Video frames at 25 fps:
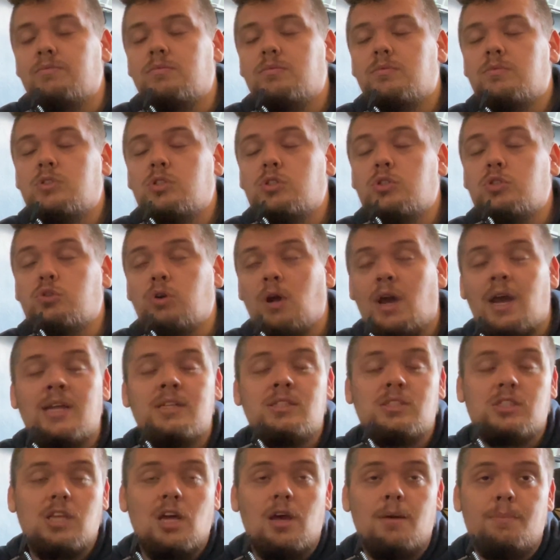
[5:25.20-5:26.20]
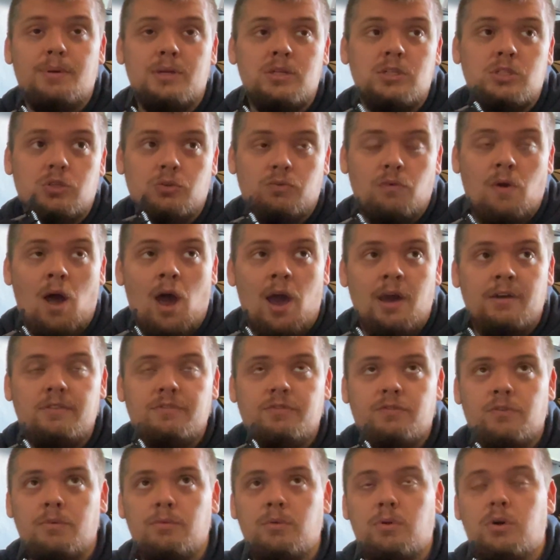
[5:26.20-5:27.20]
strains that have been derived
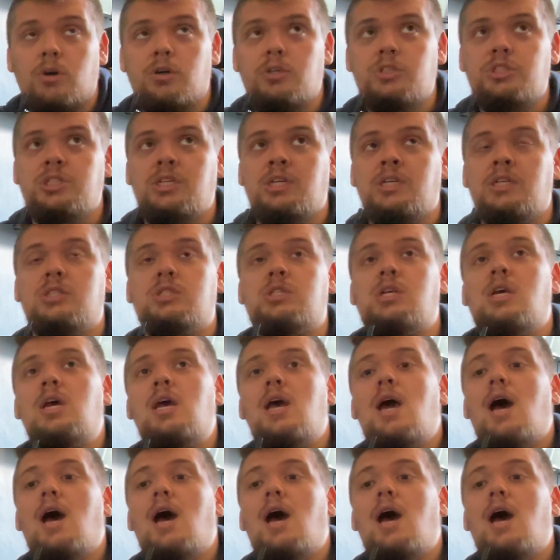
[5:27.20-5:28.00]
from cushes,